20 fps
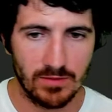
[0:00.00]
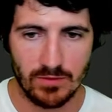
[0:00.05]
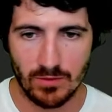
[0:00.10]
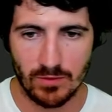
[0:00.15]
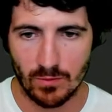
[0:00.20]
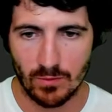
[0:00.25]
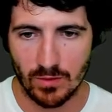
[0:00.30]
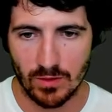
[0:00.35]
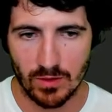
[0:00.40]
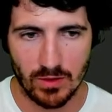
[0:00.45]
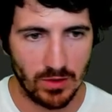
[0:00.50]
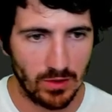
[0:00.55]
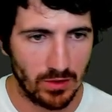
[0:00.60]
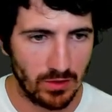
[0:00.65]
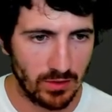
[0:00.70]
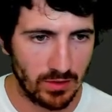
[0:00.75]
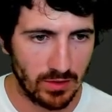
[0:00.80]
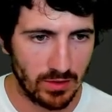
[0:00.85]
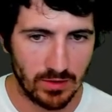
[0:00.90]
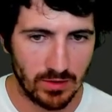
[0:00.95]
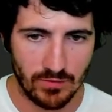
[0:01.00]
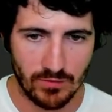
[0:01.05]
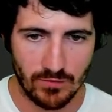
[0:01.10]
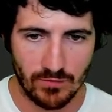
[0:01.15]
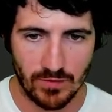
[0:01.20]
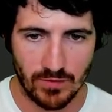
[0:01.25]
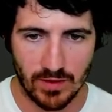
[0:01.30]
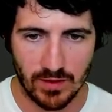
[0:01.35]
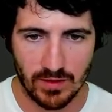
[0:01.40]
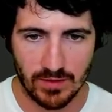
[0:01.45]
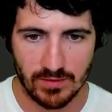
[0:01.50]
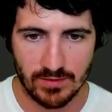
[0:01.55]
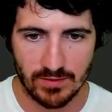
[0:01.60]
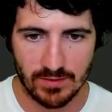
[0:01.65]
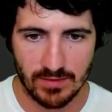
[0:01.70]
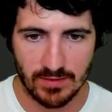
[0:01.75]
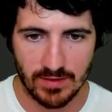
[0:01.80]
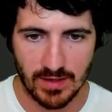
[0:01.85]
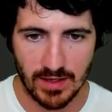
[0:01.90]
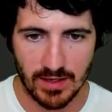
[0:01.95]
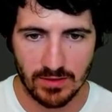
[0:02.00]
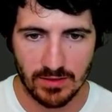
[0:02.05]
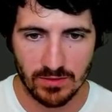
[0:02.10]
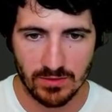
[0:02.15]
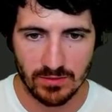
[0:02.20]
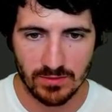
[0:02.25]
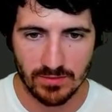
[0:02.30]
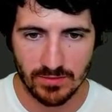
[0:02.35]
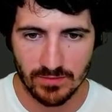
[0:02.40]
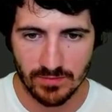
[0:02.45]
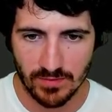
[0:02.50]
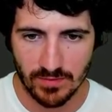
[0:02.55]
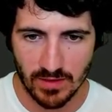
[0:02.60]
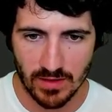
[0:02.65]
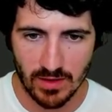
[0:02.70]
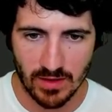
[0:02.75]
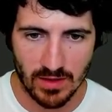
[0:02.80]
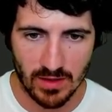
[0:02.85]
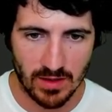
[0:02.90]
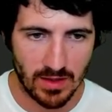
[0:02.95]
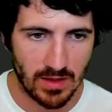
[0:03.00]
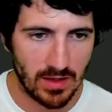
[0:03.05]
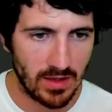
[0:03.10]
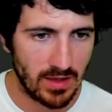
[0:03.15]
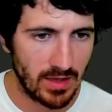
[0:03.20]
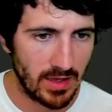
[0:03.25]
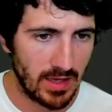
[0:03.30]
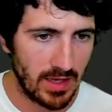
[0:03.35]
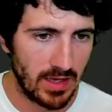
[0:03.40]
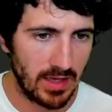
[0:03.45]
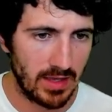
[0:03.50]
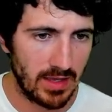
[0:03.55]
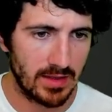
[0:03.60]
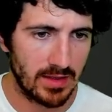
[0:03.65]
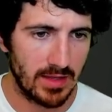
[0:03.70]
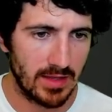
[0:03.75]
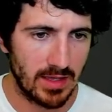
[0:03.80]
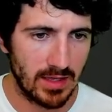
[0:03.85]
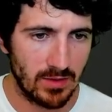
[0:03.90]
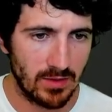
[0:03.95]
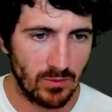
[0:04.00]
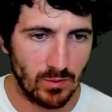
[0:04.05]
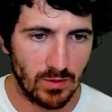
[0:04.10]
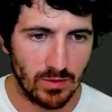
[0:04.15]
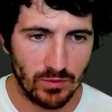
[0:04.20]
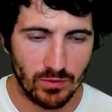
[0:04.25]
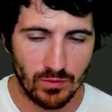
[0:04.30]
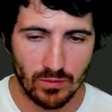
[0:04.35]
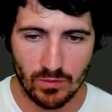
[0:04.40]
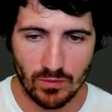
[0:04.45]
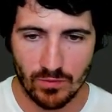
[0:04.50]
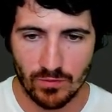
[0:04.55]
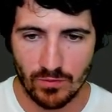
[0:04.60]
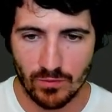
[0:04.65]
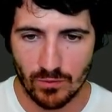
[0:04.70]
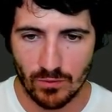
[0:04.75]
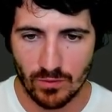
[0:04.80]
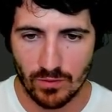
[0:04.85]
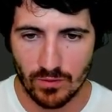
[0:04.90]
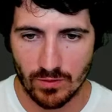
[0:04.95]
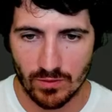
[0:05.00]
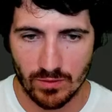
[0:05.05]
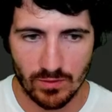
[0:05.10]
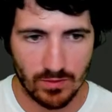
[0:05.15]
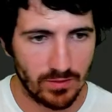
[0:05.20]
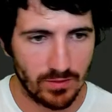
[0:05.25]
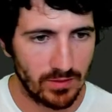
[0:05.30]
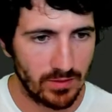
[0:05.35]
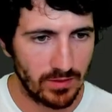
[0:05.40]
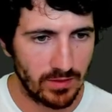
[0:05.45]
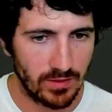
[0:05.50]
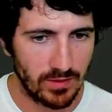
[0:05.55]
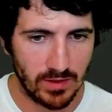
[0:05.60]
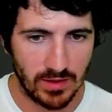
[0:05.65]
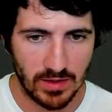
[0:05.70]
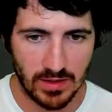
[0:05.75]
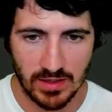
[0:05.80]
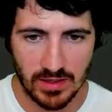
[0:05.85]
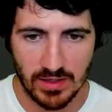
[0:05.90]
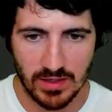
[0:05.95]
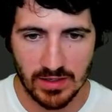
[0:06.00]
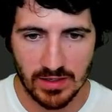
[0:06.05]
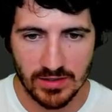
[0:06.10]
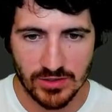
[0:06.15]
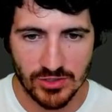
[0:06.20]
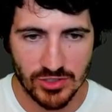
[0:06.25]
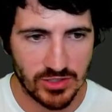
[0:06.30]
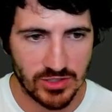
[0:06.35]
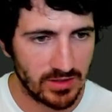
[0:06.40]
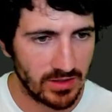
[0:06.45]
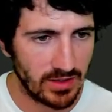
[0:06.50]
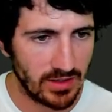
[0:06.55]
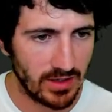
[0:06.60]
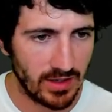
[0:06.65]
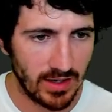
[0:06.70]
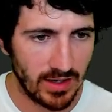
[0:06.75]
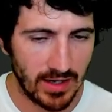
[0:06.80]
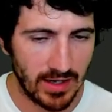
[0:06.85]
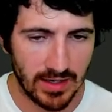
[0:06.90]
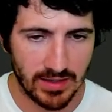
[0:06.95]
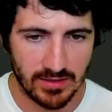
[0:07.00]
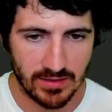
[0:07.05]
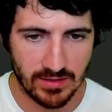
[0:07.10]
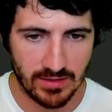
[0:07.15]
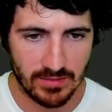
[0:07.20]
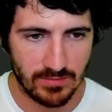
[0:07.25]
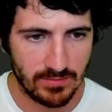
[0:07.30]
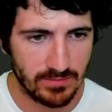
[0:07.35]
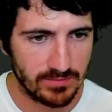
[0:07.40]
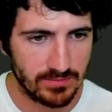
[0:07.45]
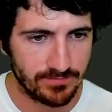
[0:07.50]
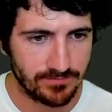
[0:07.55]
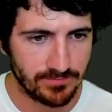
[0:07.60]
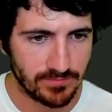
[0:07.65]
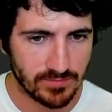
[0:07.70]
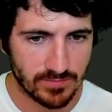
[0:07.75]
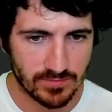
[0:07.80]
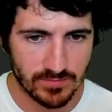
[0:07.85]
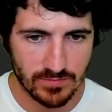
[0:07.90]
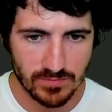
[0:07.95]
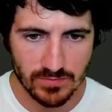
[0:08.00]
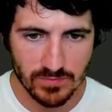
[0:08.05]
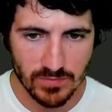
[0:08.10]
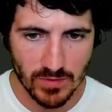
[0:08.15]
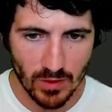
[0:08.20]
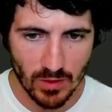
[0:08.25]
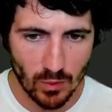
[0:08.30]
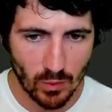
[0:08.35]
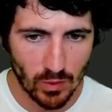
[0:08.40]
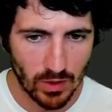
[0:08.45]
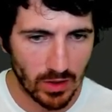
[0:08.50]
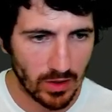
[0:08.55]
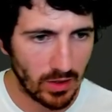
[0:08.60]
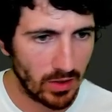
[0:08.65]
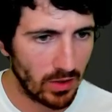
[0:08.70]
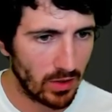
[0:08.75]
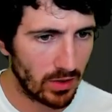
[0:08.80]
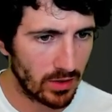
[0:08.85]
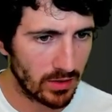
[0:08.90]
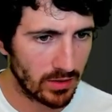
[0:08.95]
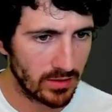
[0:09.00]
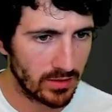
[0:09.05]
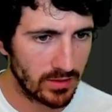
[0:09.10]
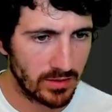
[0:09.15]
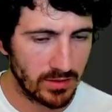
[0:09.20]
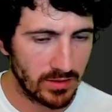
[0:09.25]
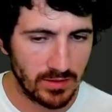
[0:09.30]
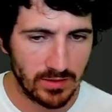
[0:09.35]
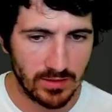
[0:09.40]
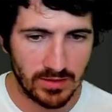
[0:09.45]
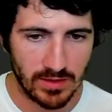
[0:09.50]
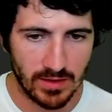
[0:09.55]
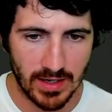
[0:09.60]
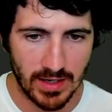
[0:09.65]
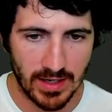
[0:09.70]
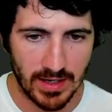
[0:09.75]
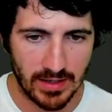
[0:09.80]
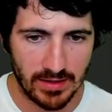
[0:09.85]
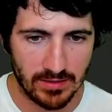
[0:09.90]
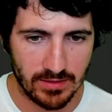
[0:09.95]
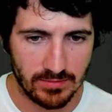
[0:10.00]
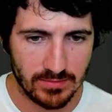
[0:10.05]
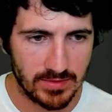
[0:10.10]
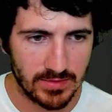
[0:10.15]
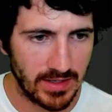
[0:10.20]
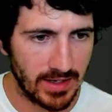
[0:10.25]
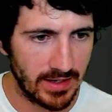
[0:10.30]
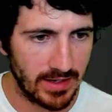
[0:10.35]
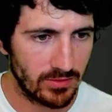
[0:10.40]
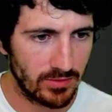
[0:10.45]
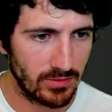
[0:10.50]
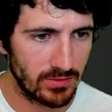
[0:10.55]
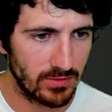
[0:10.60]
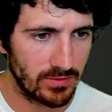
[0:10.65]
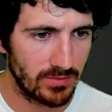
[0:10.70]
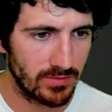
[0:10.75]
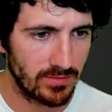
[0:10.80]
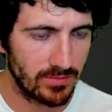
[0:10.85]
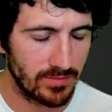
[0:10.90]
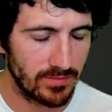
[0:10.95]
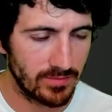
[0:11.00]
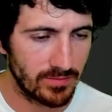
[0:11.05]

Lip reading: So we'll log our feed's title, and then we'll do for each item, we'll log the item title.